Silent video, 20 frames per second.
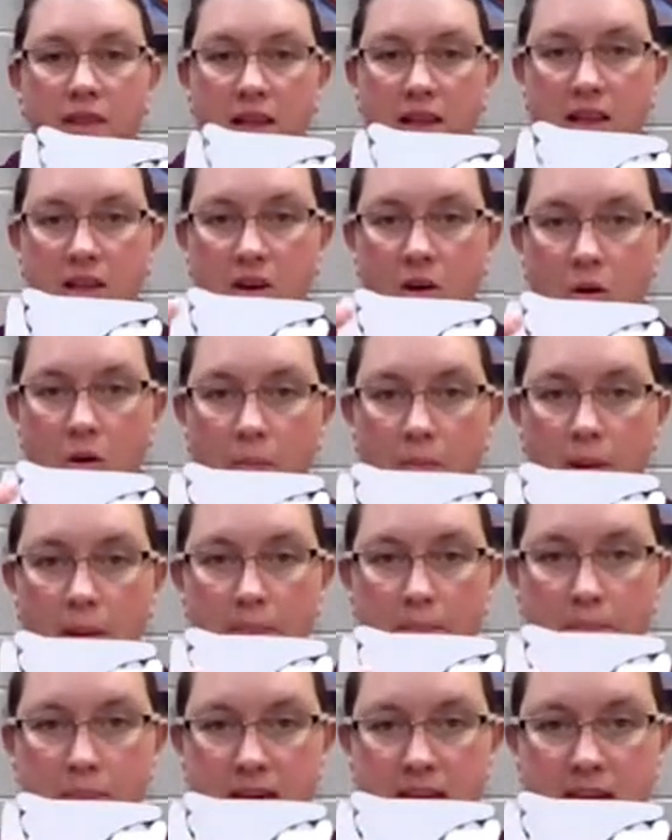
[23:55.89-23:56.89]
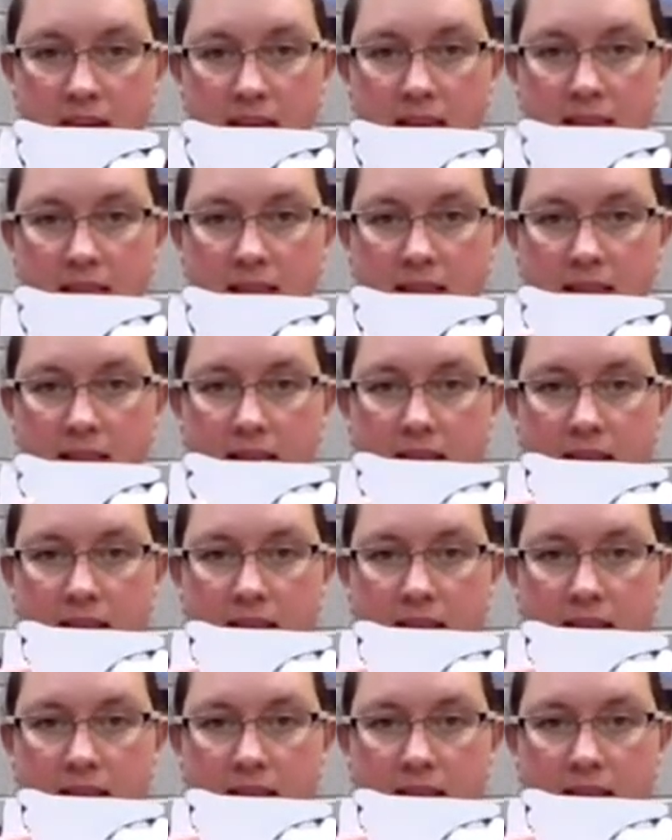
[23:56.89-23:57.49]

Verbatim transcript: the little bumpies